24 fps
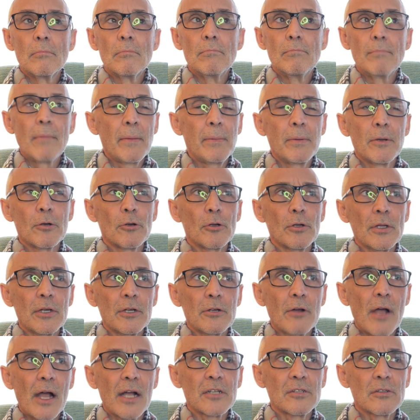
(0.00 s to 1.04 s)
Maybe
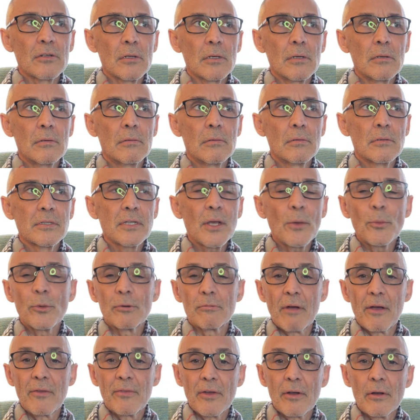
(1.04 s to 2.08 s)
earlier, actually, somewhere
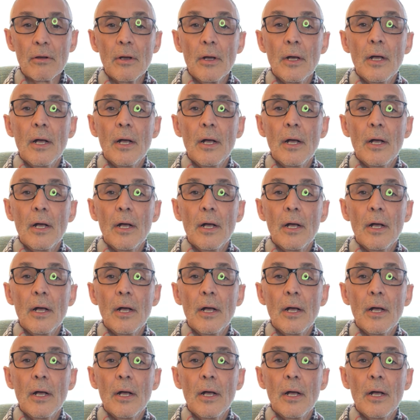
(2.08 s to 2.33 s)
around there.